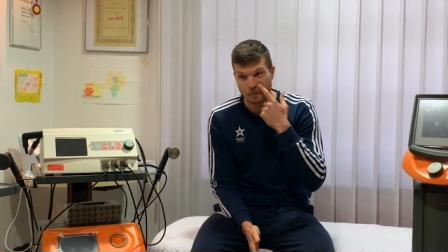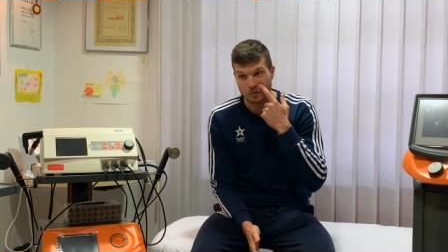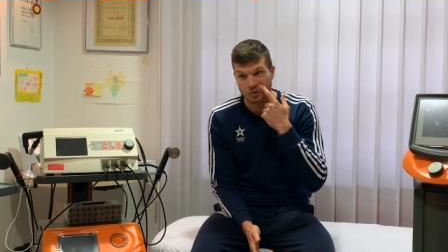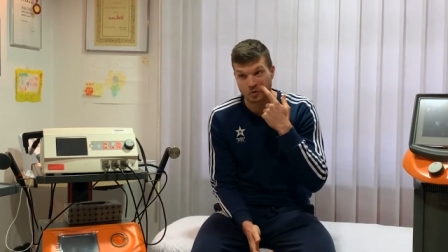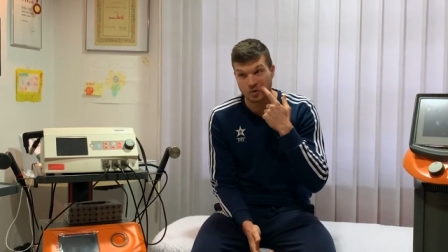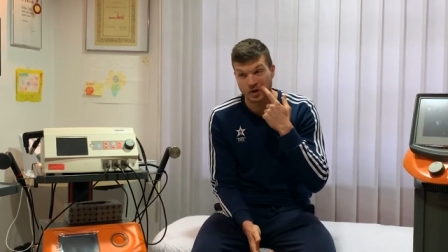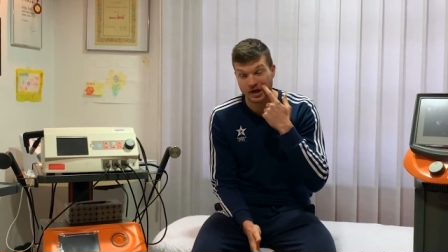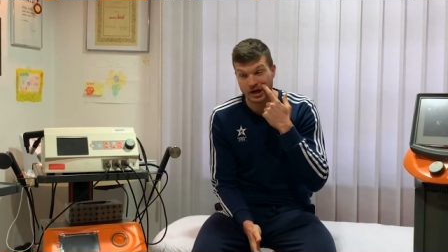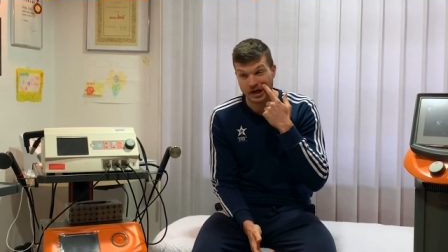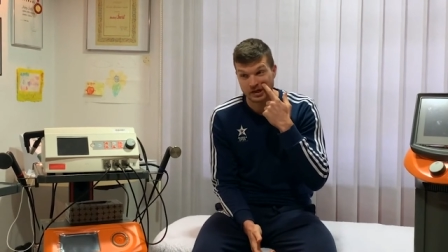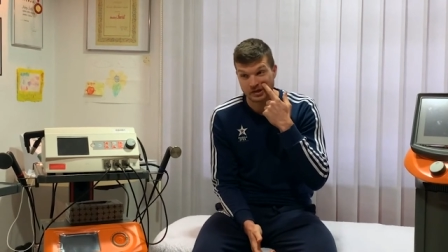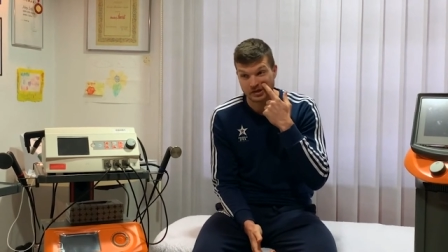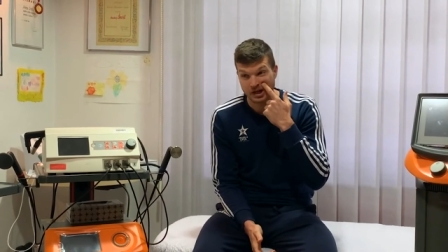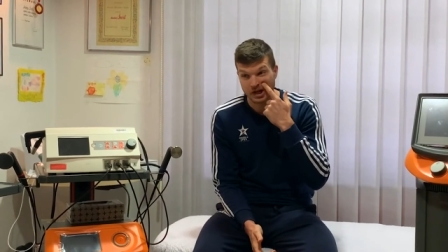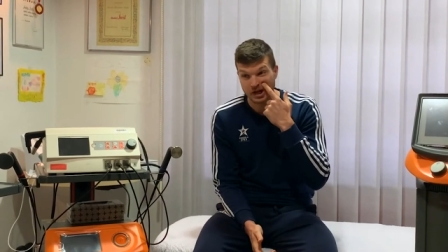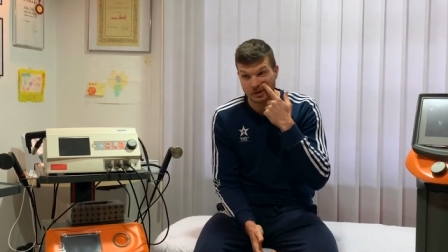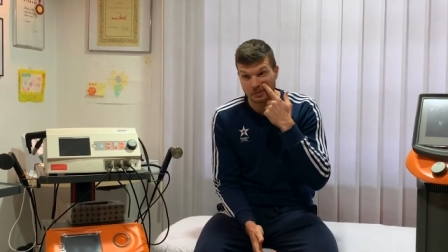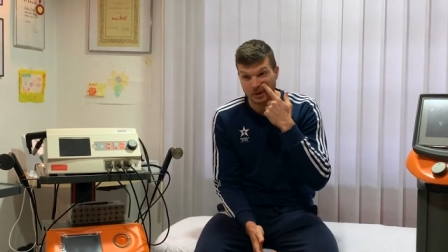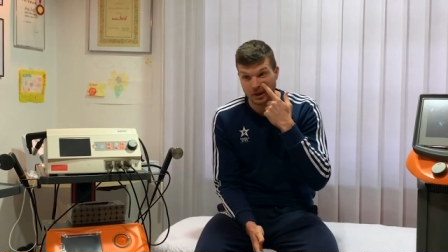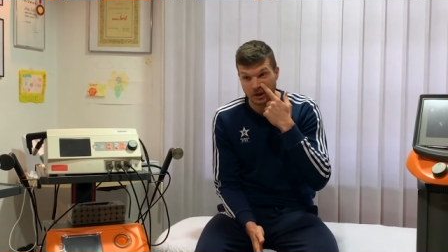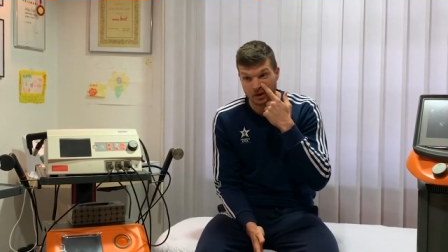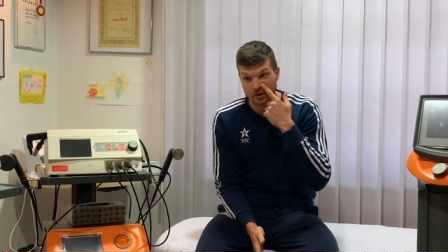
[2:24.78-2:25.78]
when I
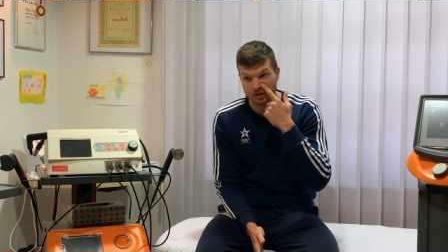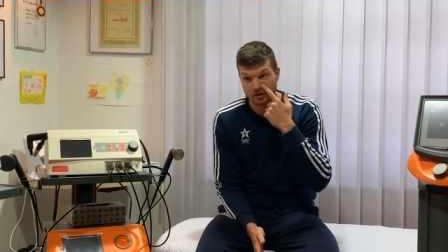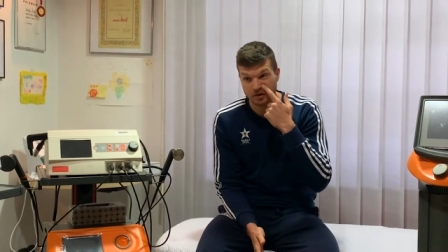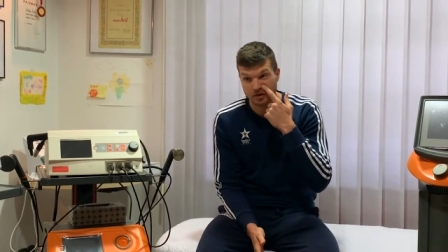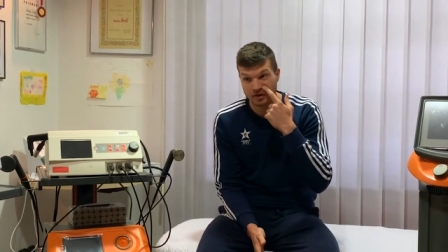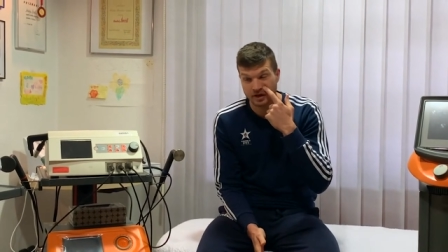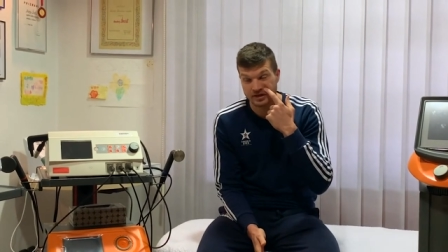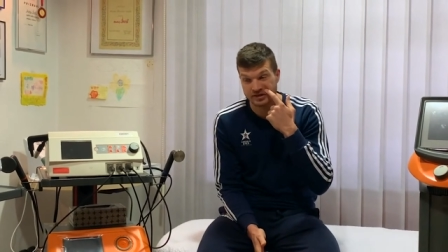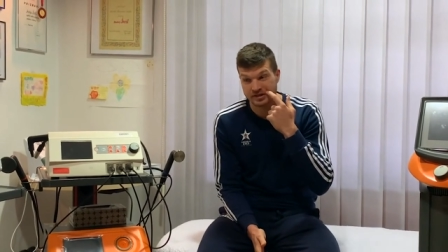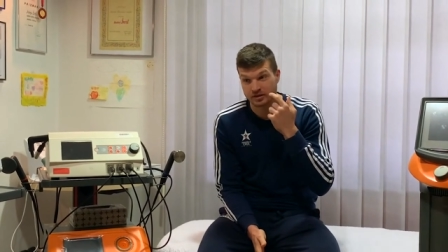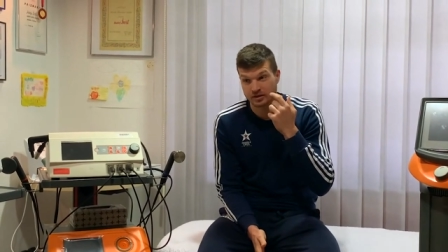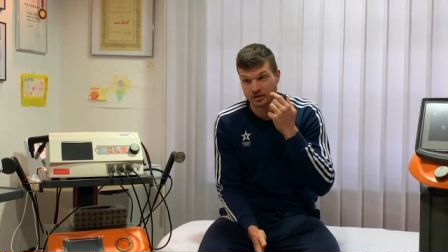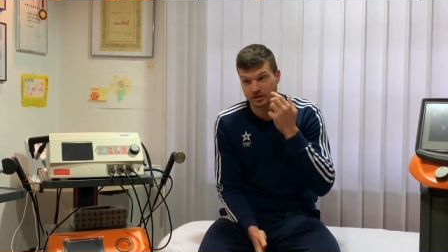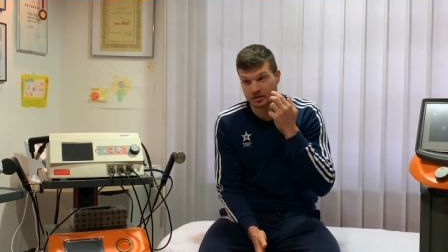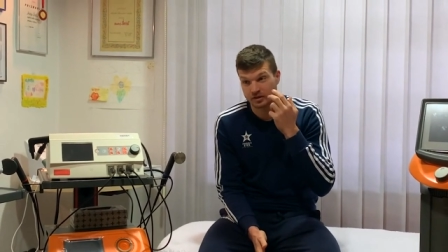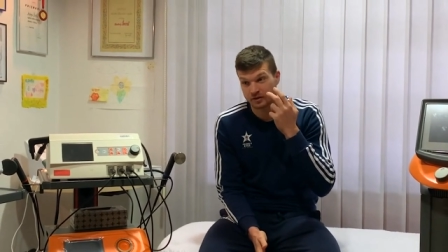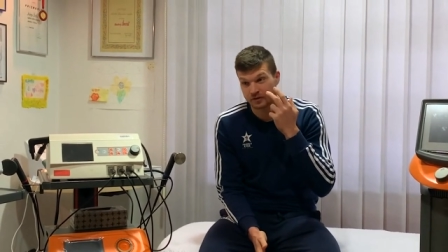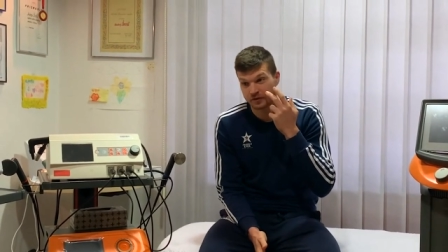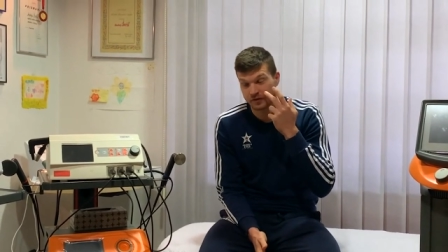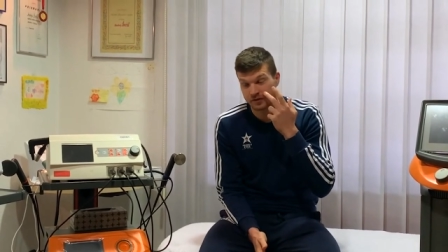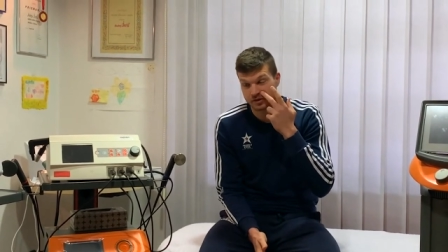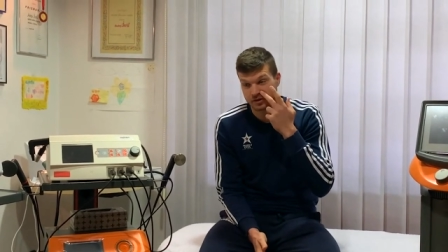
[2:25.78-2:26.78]
started my career as
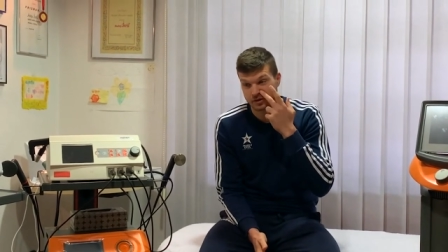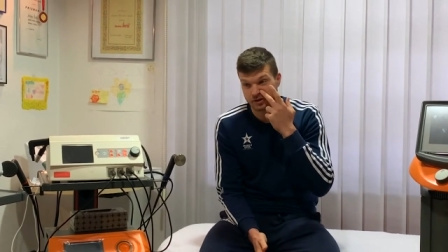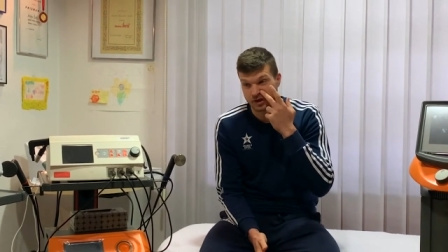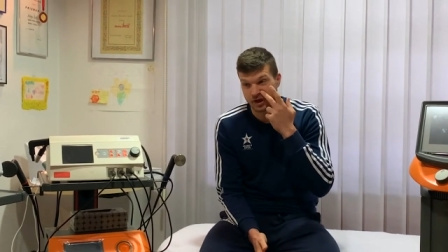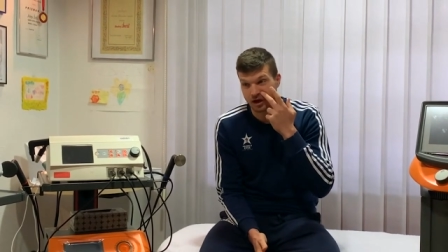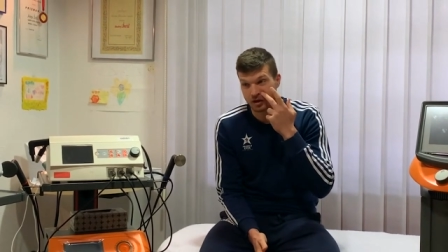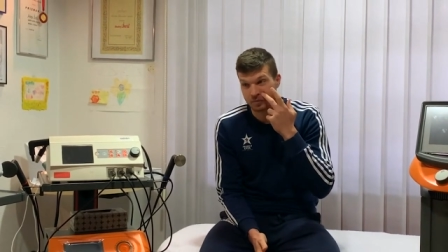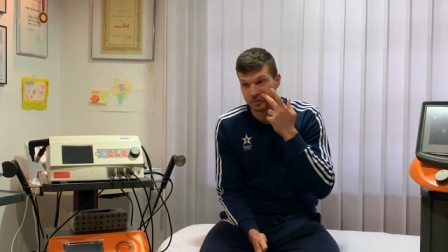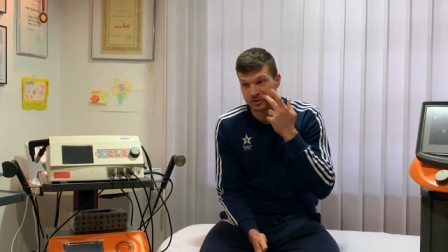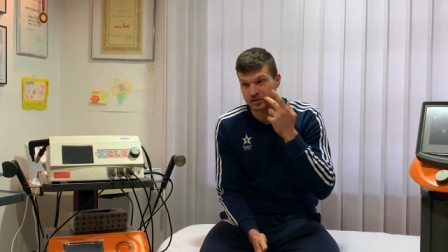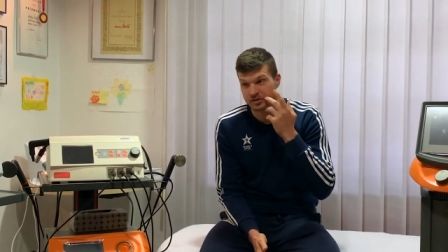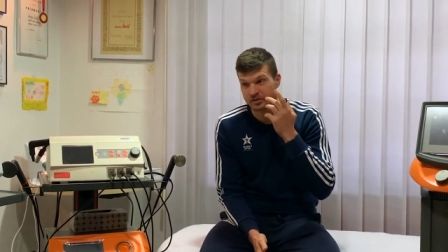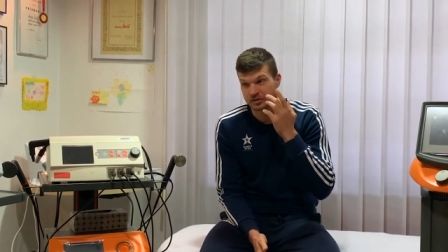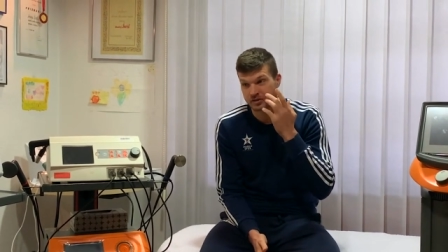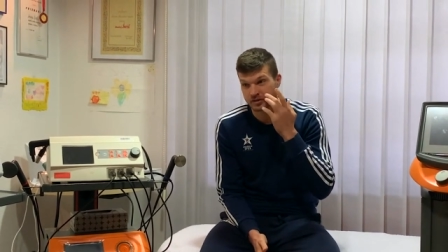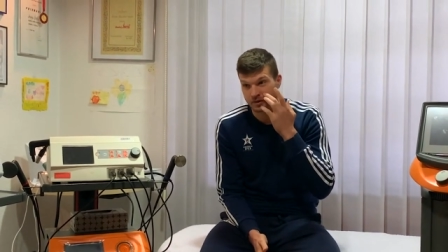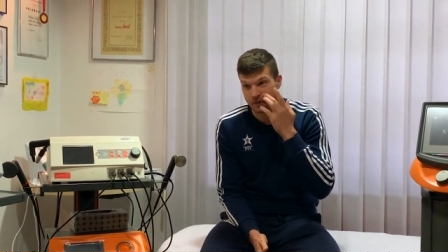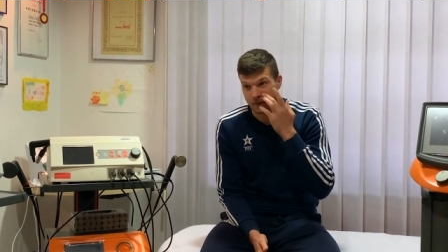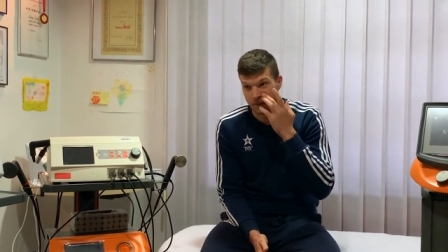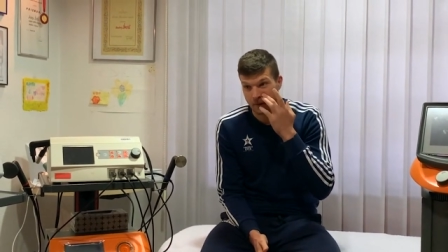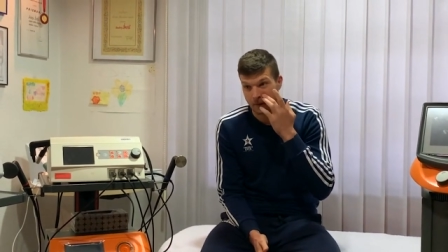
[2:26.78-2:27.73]
a physiotherapist,